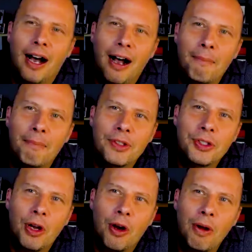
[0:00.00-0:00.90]

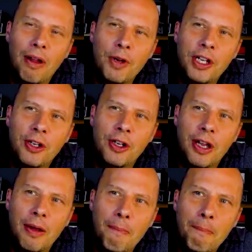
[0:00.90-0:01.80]
So if we
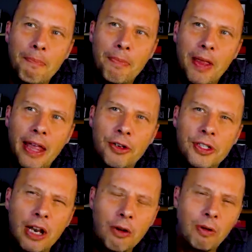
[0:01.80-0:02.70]
could, and
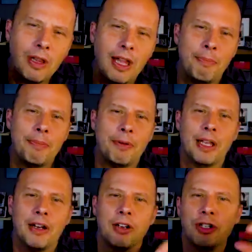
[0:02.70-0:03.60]
there's not a whole lot of people
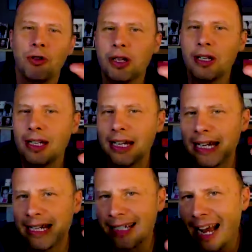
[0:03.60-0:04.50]
that are doing
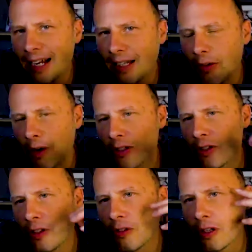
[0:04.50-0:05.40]
exactly what
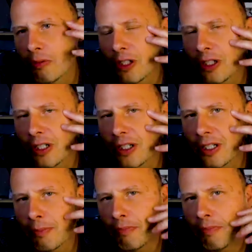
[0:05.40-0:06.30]
you're doing, which
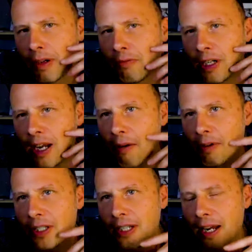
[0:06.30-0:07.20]
is what I
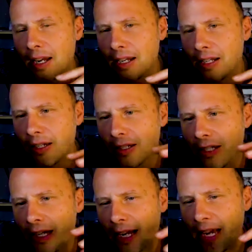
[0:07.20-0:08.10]
would say
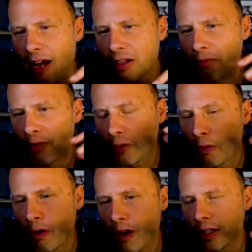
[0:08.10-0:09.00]
is the accounting with
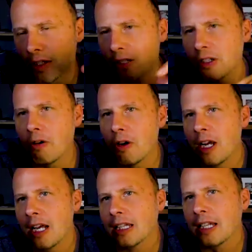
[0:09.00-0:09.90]
warrants. So
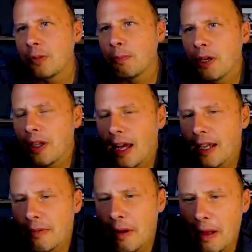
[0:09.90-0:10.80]
let's peel
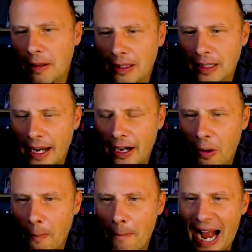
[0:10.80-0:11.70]
that
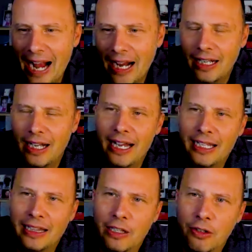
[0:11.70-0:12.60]
layer back
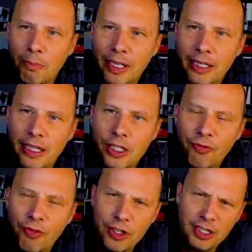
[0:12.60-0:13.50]
a little bit. Let's
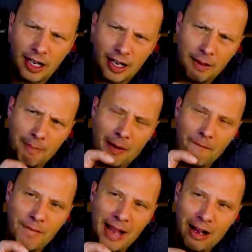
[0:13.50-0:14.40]
first talk
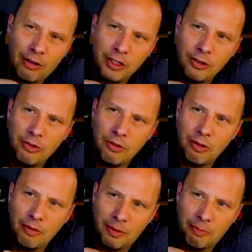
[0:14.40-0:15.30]
about value.
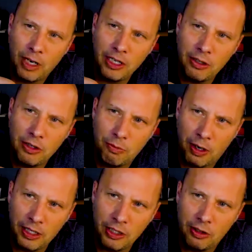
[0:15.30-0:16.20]
What
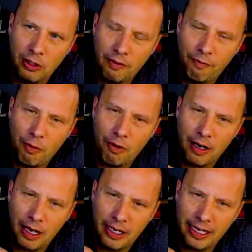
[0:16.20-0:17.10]
do you look
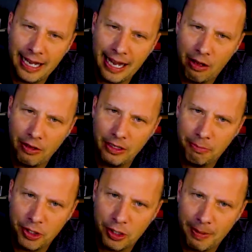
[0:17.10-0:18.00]
for an accounting
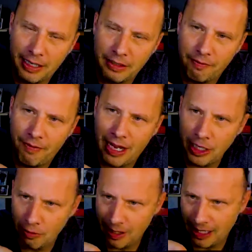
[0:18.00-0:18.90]
perspective
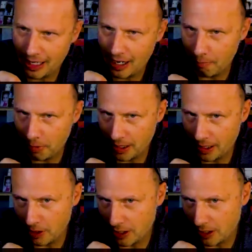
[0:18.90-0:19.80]
value in a
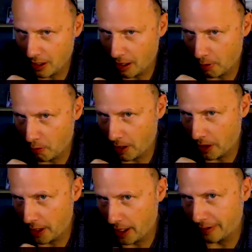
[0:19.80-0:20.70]
company? What's the number one